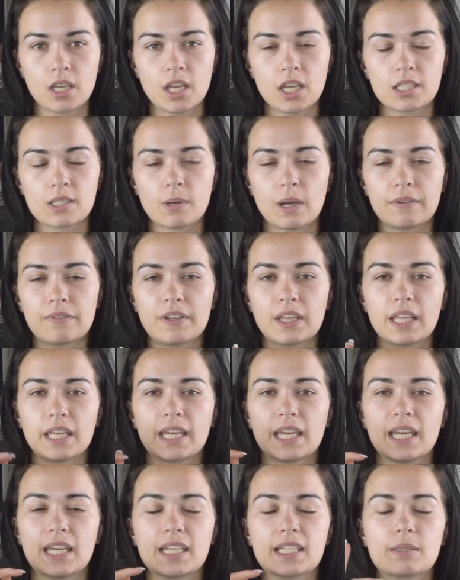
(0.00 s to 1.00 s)
So I feel
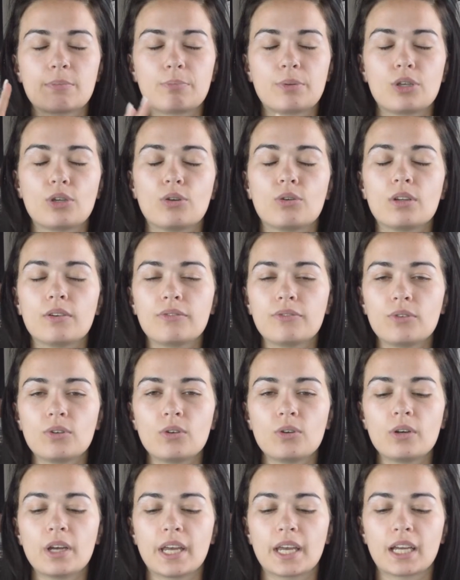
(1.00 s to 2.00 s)
like it is
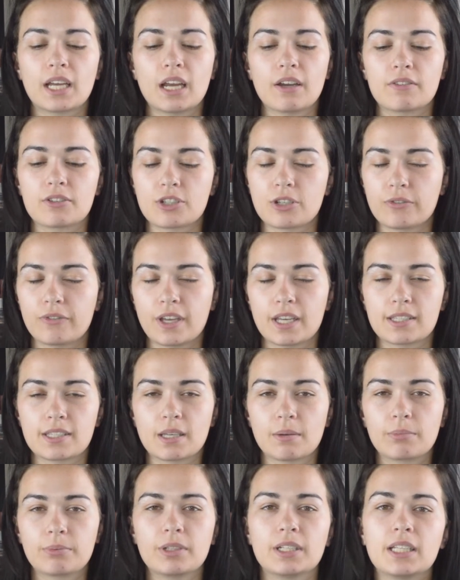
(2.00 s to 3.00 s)
beautiful. It covers your face
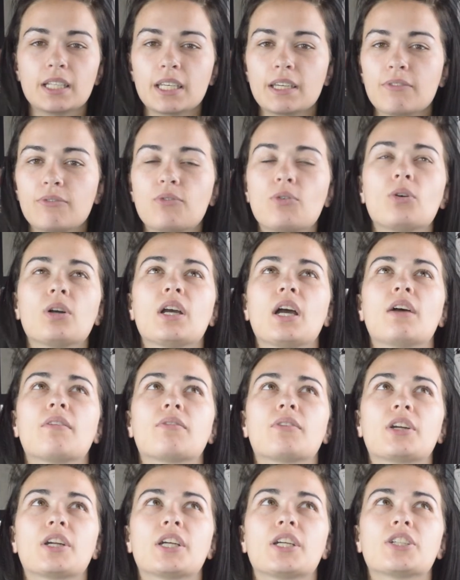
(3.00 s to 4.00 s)
completely, full
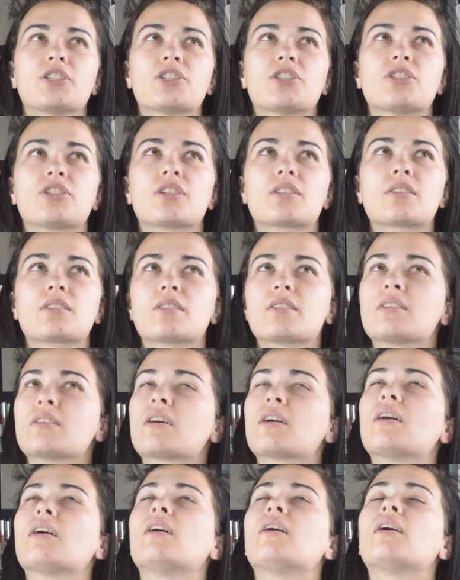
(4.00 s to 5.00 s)
coverage, just
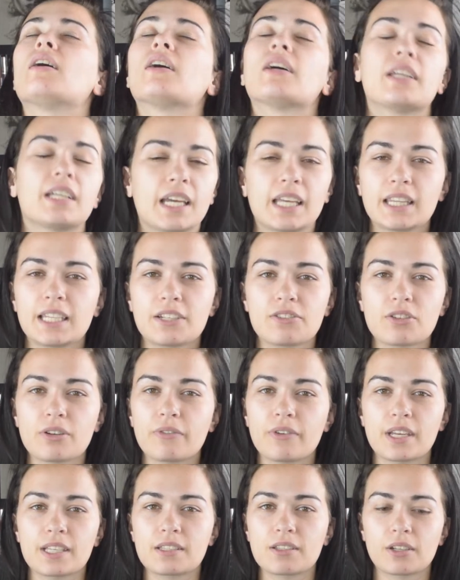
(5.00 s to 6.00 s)
it leaves your
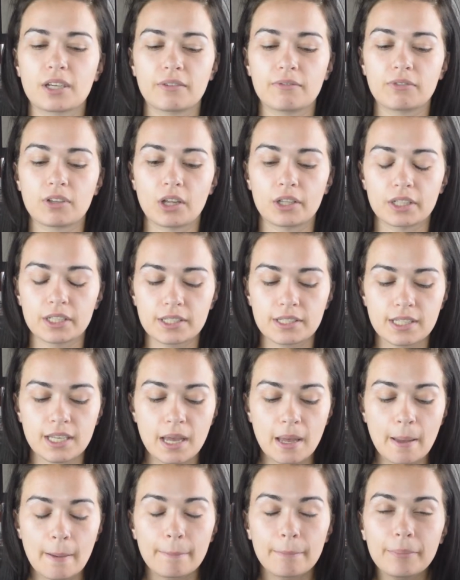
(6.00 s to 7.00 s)
face looking flawless.
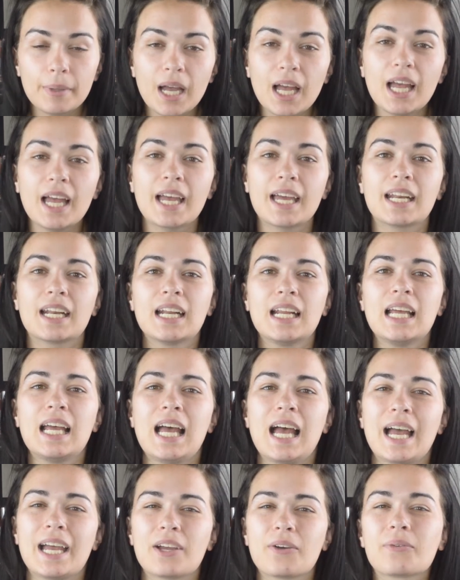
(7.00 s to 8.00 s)
But
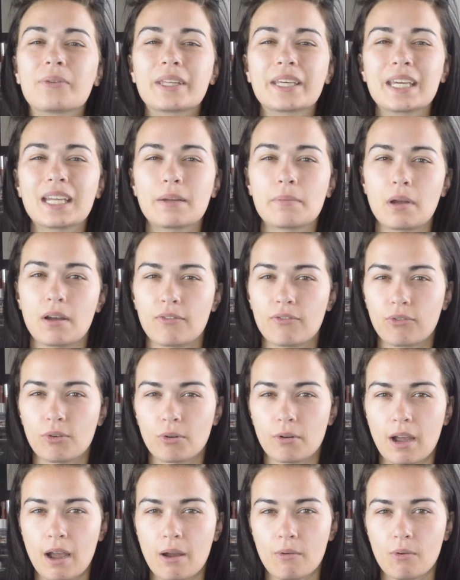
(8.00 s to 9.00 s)
I only get about
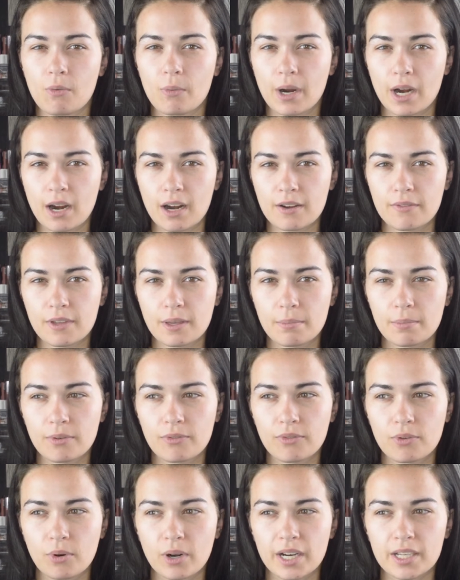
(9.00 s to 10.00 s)
4-hour wear out of it
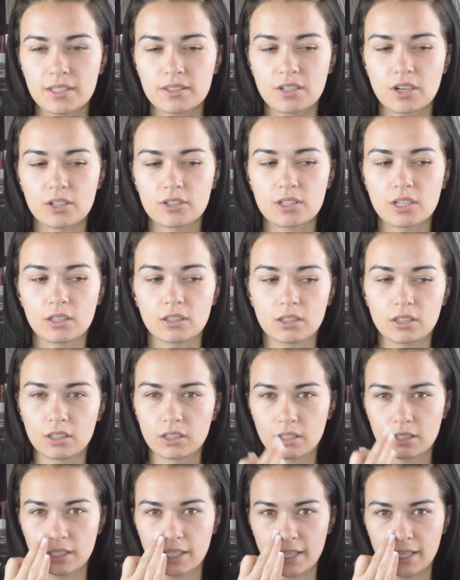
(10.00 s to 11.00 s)
before I start to
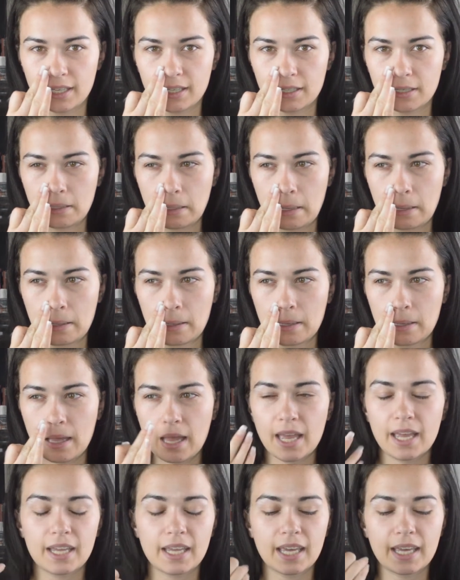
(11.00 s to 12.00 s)
look like
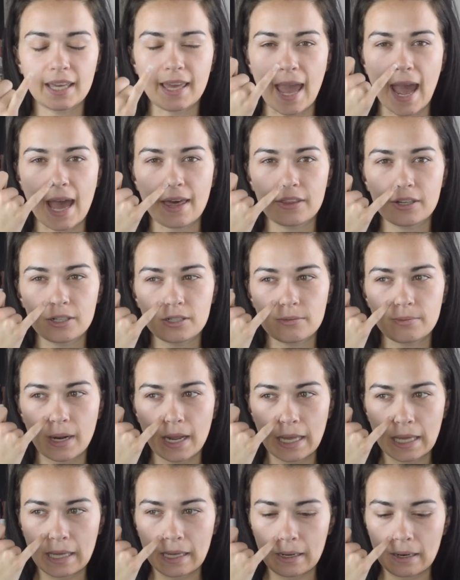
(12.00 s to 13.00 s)
it gathers
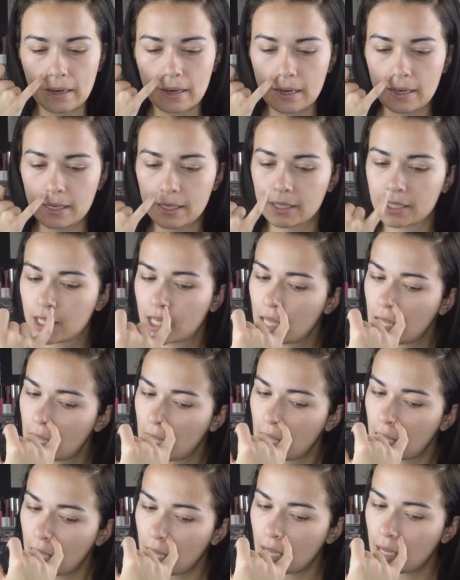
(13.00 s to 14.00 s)
right here.
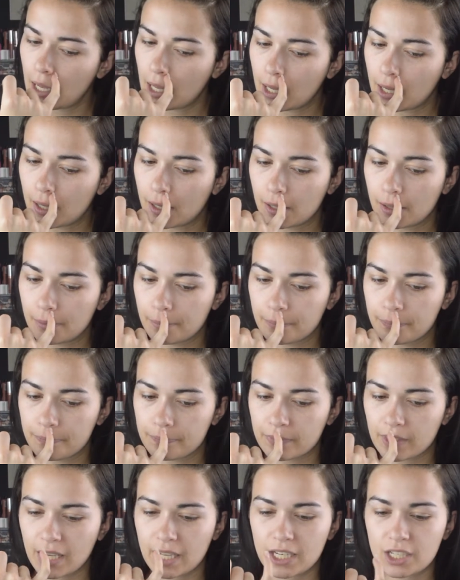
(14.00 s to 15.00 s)

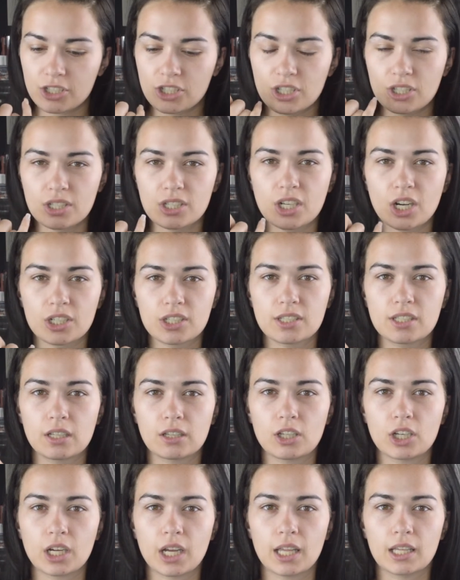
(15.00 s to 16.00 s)
And it just starts to
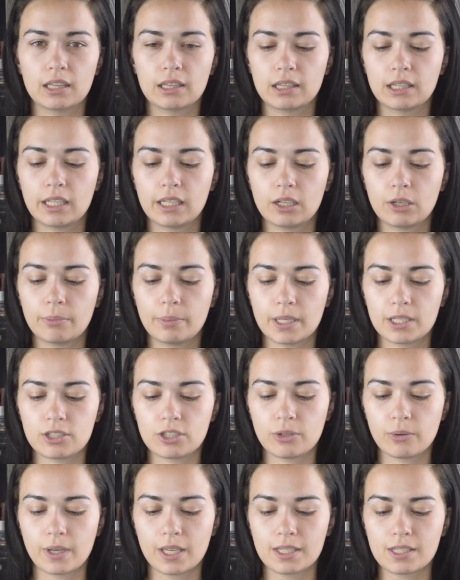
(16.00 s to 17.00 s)
look a little bit
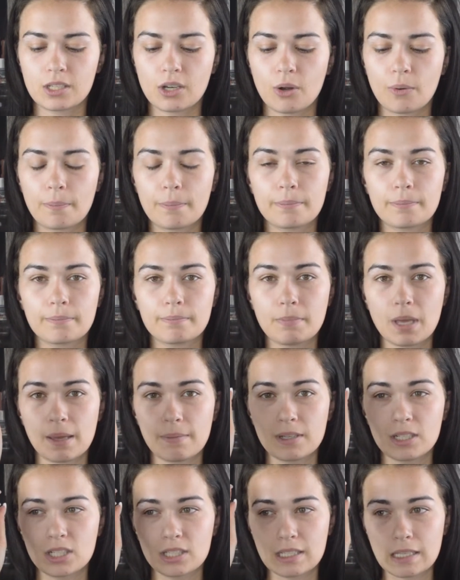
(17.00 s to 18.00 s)
dewy. So
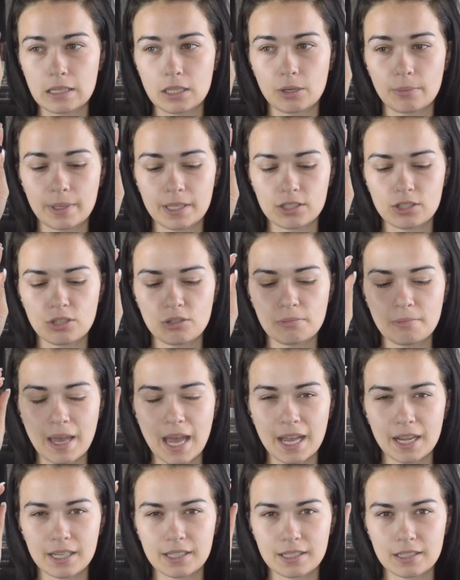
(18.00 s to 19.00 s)
maybe just a little bit too
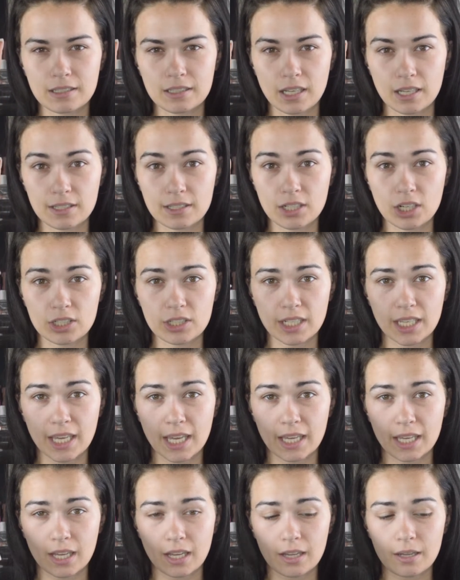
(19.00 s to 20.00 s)
matte because it does start to
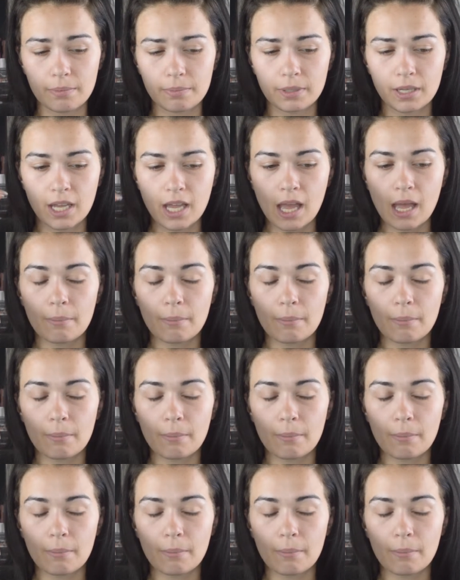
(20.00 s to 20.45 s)
cake up.